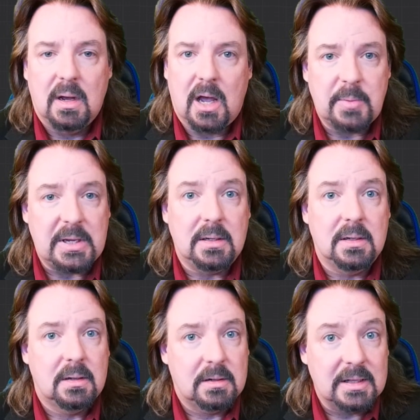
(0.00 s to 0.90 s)
I mean,
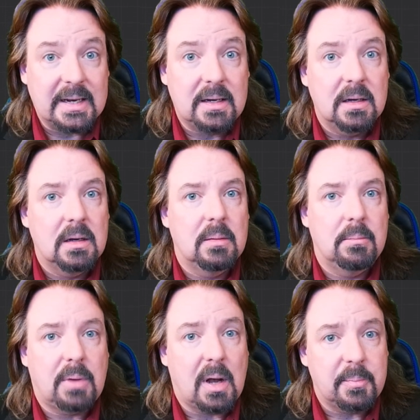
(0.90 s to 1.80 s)
click,
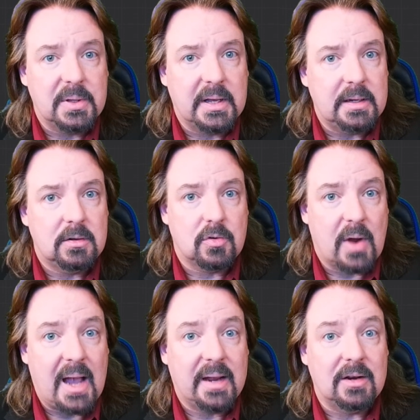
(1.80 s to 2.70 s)
populate,
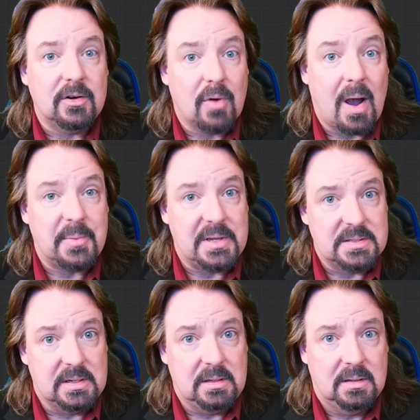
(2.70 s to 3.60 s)
drag, and drop easy.